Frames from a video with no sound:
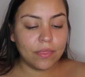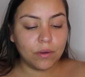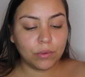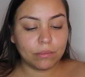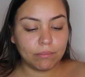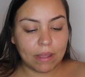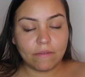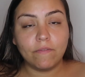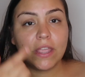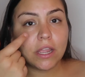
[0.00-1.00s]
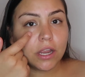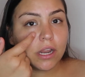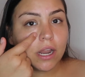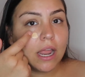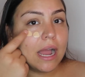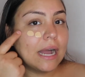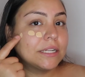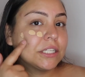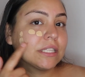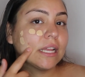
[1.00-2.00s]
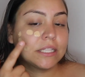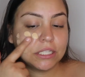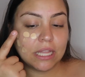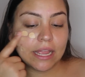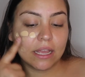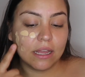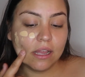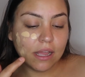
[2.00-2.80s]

and then with my finger, I just like to like